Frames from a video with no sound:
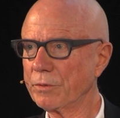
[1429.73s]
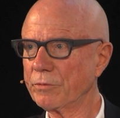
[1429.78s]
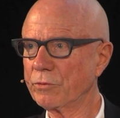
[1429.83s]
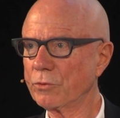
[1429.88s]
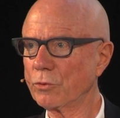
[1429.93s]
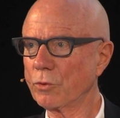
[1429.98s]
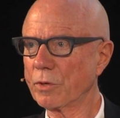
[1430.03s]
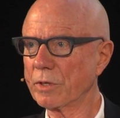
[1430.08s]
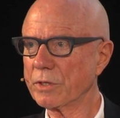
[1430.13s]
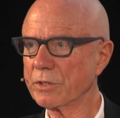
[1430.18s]

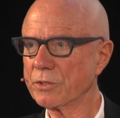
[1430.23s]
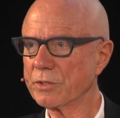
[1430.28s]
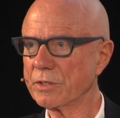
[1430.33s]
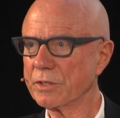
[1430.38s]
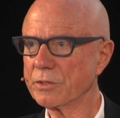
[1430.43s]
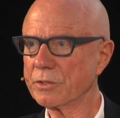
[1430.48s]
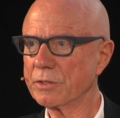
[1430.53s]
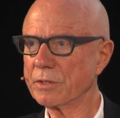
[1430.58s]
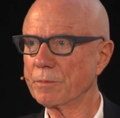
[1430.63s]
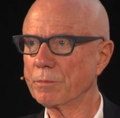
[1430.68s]
storage
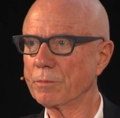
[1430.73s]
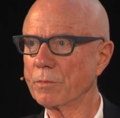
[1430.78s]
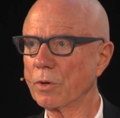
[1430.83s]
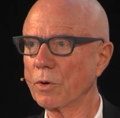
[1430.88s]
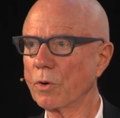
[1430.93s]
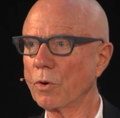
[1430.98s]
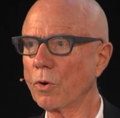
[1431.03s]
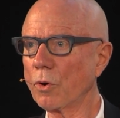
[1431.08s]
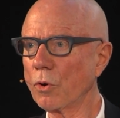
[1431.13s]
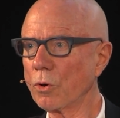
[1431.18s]
system,
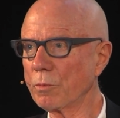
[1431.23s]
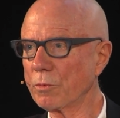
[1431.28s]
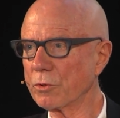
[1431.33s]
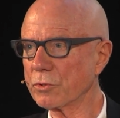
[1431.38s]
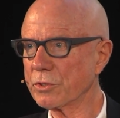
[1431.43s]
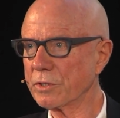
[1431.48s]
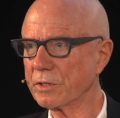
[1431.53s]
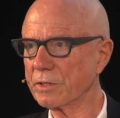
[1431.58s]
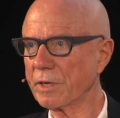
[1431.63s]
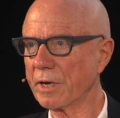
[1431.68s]

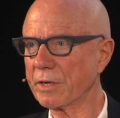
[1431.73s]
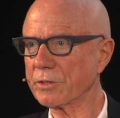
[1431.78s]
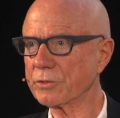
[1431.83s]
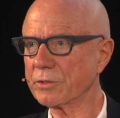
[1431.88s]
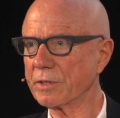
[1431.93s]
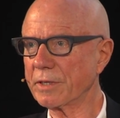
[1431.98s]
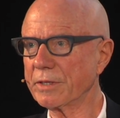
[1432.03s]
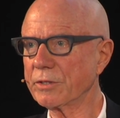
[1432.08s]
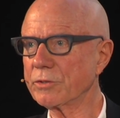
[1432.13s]
almost industrial.